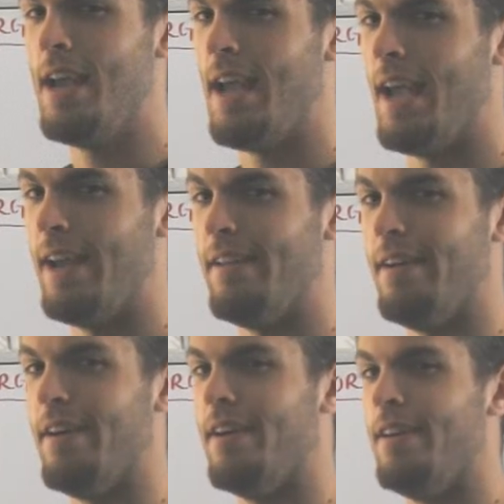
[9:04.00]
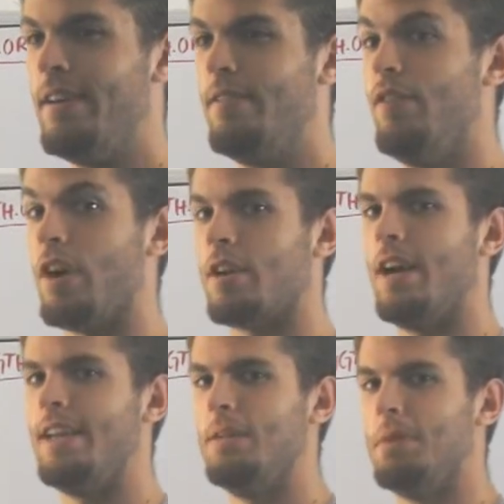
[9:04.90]
and I
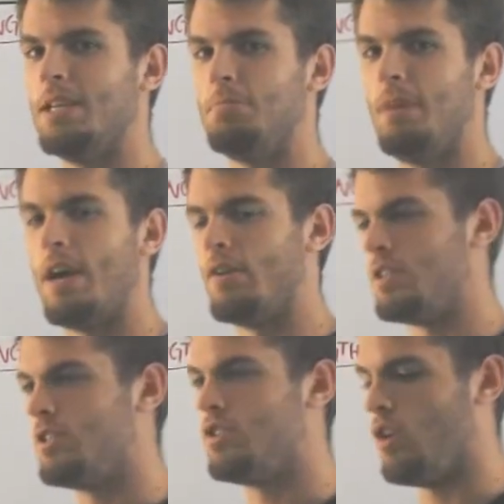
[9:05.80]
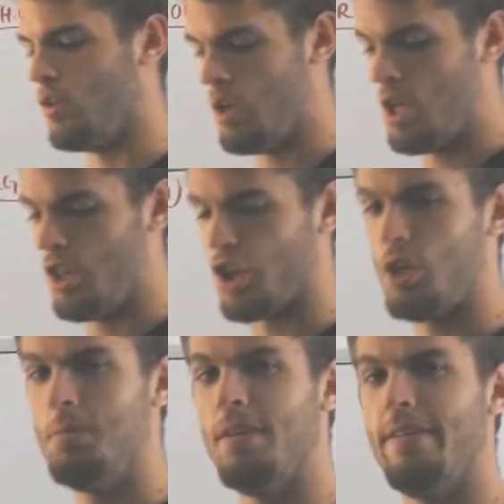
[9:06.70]
need to buy some batteries. So the
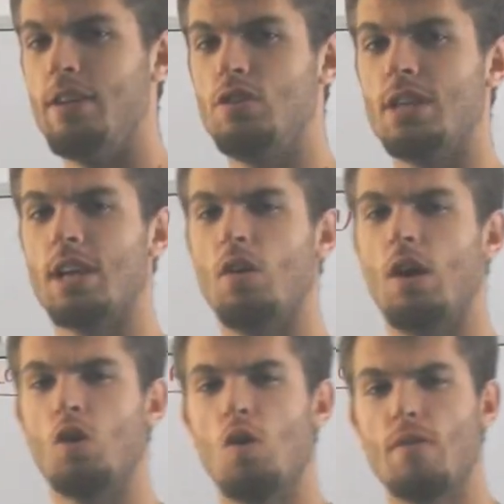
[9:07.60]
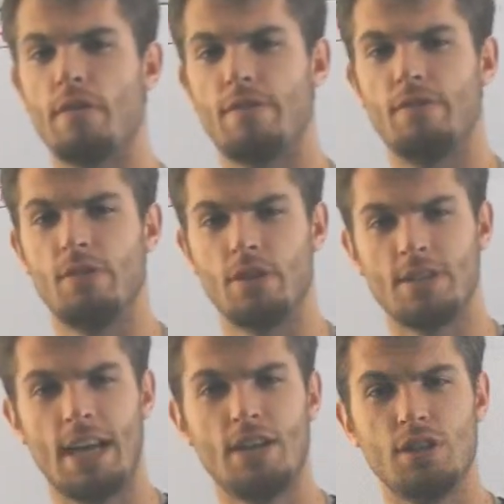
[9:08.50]
cumulative injury cycle, I'll go over the
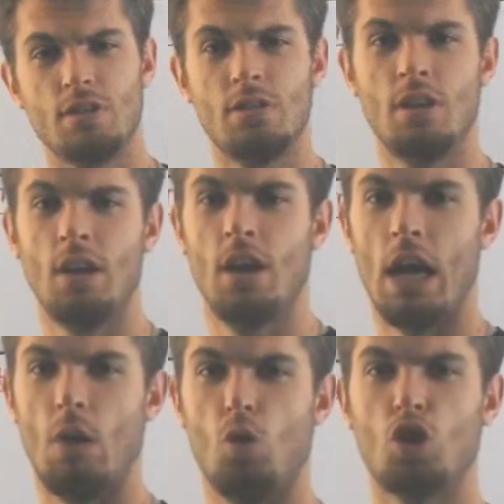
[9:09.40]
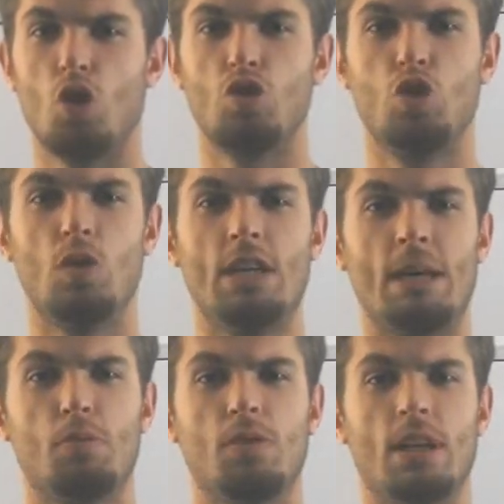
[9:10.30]
stages. I won't go too in
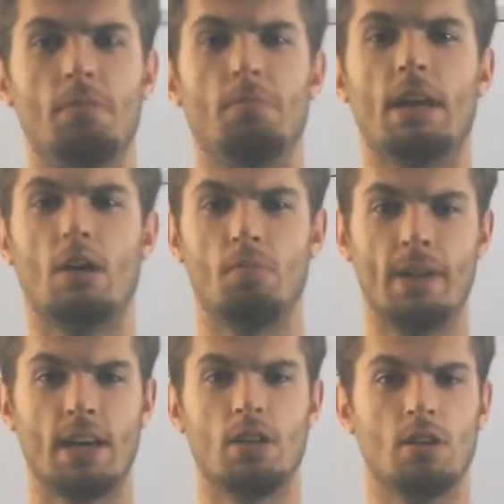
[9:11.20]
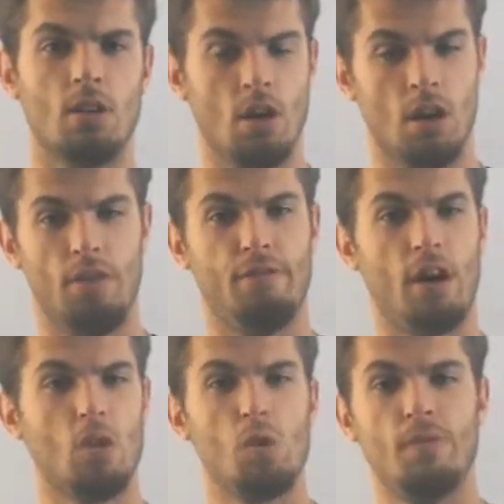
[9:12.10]
depth with them, but I'll make a
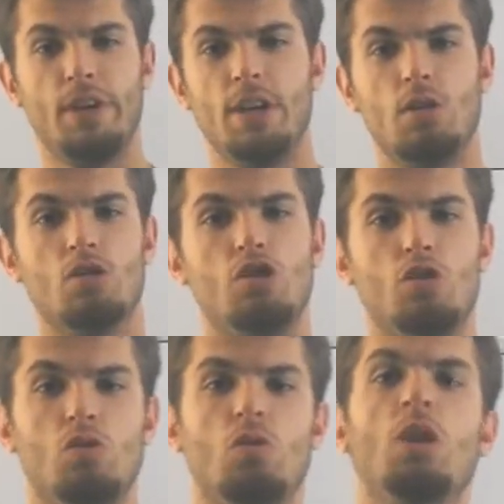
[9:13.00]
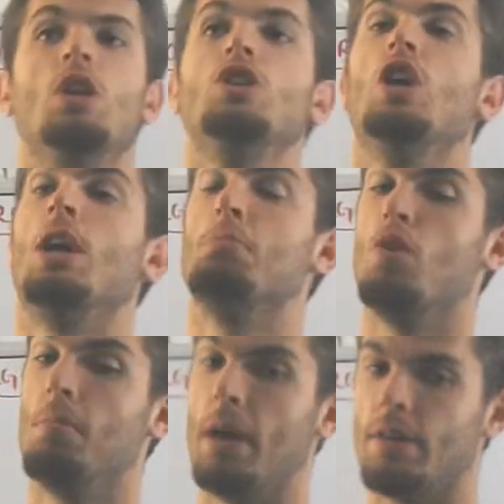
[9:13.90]
follow-up video to talk more
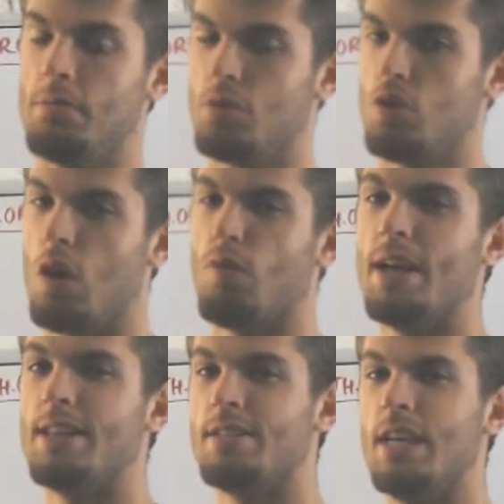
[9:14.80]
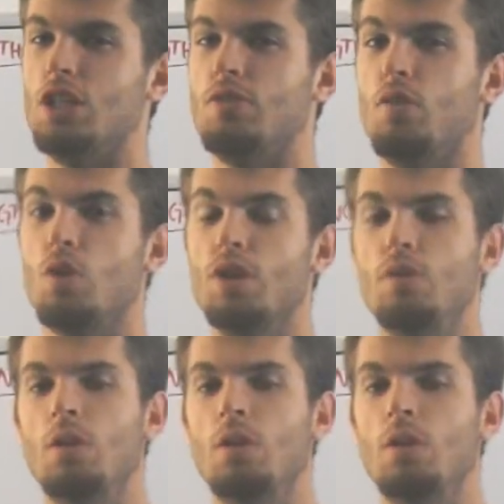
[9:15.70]
about them. So I'll write the stages for you,